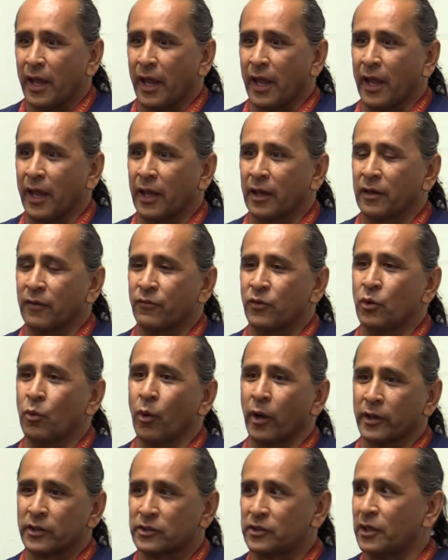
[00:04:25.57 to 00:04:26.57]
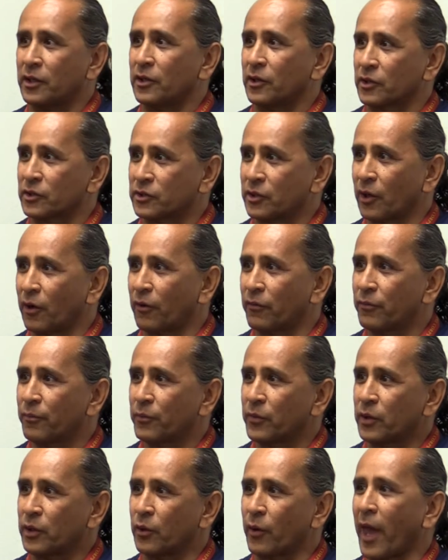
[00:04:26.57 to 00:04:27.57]
And if you want to sit in your cell,
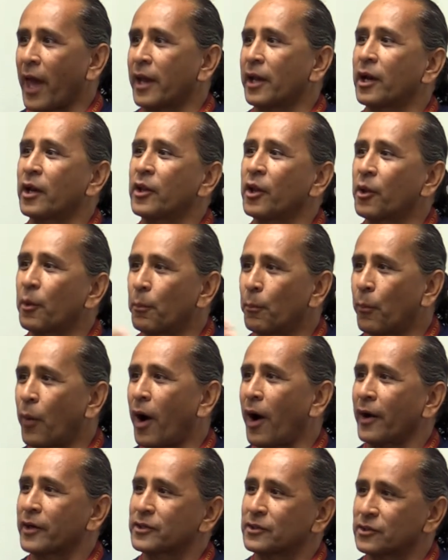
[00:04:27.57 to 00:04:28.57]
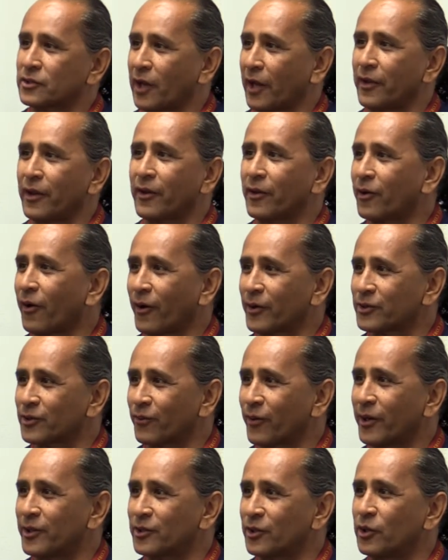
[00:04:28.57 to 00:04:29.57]
you're adding another box inside that
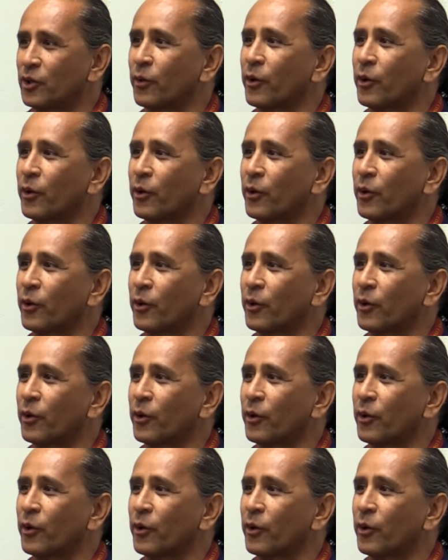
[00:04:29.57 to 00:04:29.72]
incarceration.